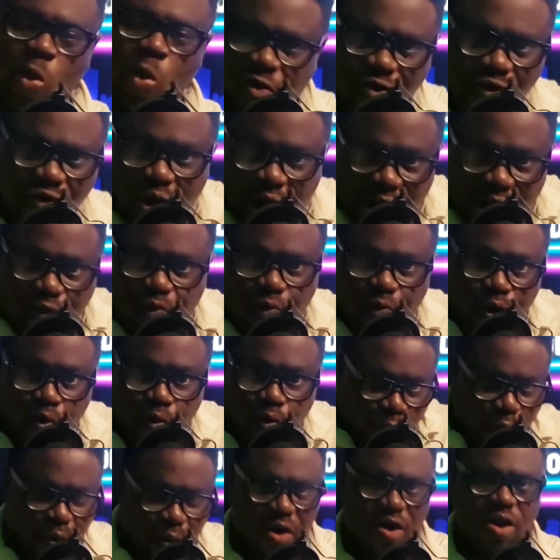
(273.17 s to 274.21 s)
So it
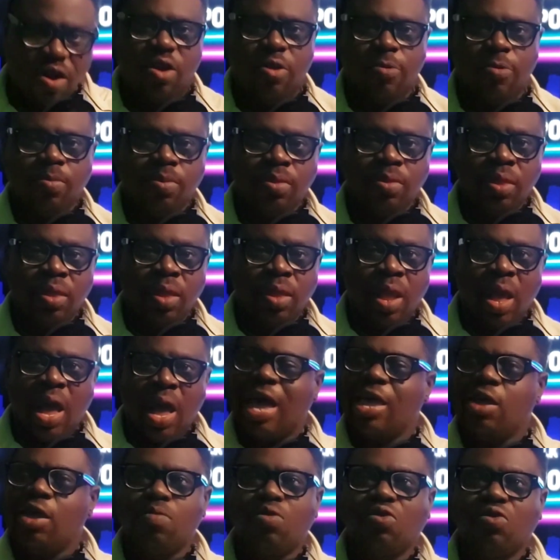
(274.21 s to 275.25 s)
won't work.
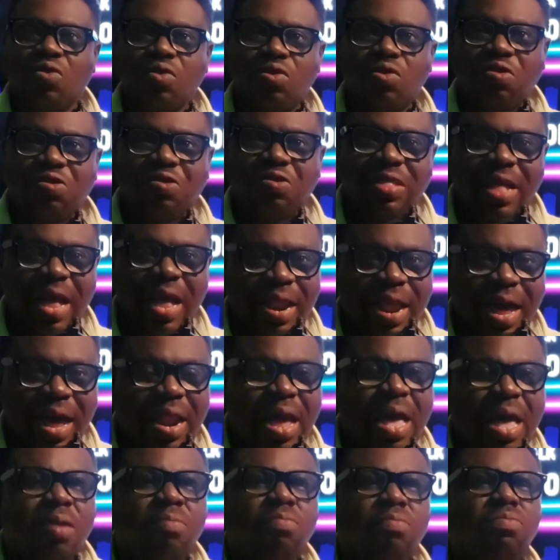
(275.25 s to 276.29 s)
And you must understand that
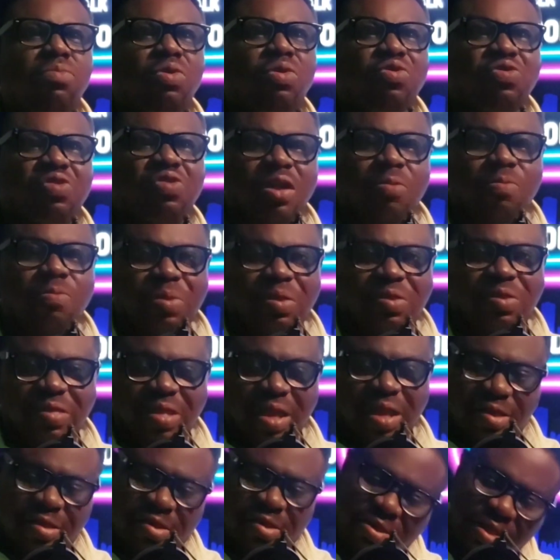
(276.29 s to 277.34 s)
music business.